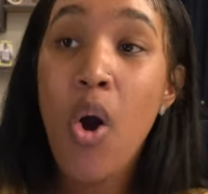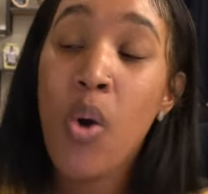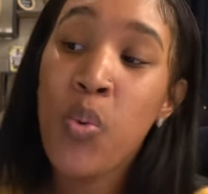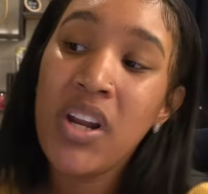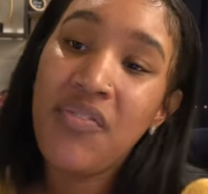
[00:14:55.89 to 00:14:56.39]

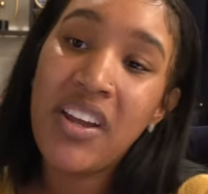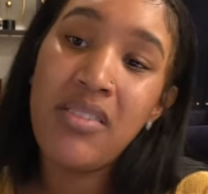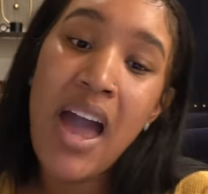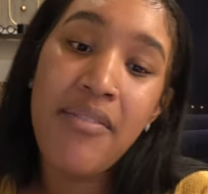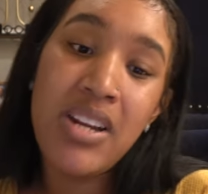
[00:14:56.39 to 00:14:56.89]
Or what if I
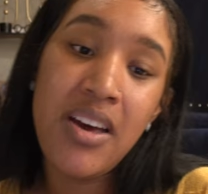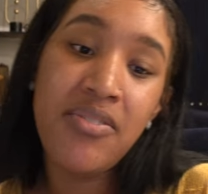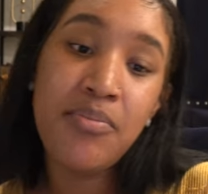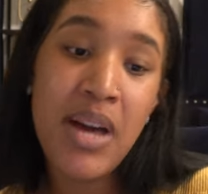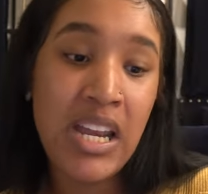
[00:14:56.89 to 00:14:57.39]
don't have
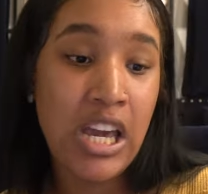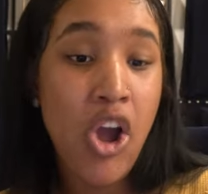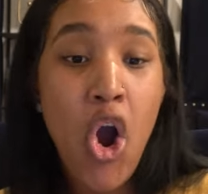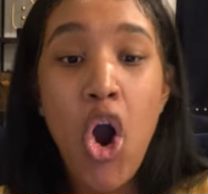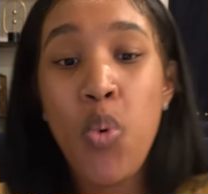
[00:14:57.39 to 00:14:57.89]
enough money?
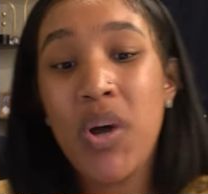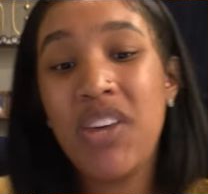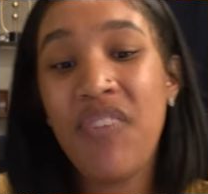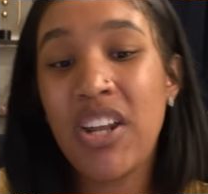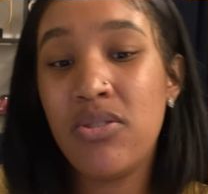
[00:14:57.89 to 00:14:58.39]
Or what
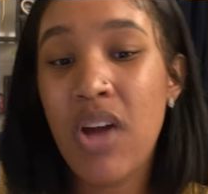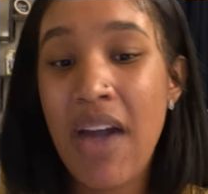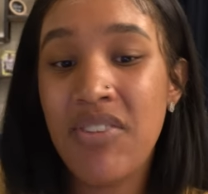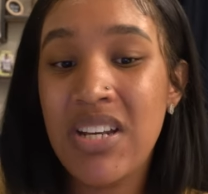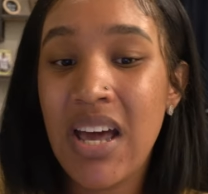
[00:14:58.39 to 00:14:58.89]
if I don't
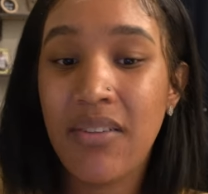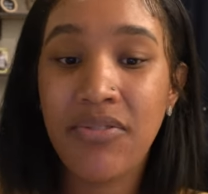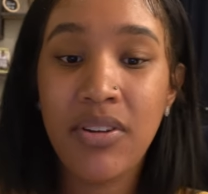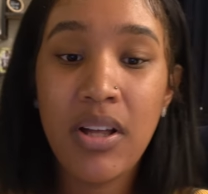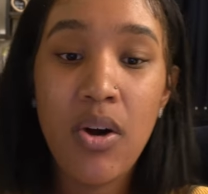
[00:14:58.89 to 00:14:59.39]
have enough?